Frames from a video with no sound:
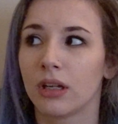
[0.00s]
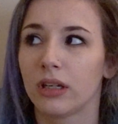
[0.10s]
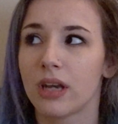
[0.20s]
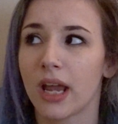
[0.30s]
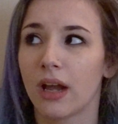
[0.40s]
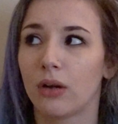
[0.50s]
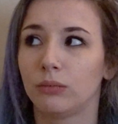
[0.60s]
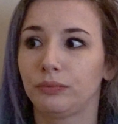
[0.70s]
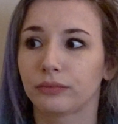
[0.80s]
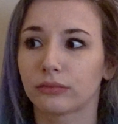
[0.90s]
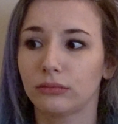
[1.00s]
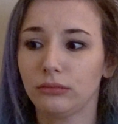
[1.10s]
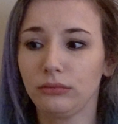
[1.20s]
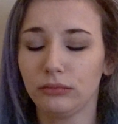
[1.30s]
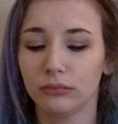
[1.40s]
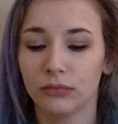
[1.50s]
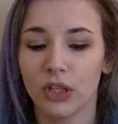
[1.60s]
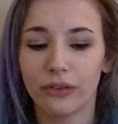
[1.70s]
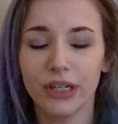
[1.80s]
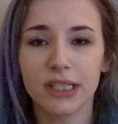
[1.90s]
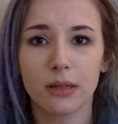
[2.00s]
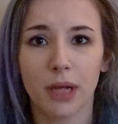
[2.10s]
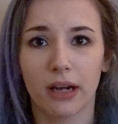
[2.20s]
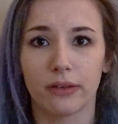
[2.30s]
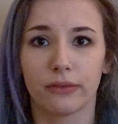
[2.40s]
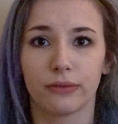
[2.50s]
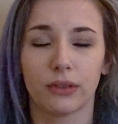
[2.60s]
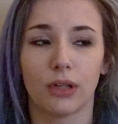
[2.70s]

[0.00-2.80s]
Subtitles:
Now, the reason I'm kind of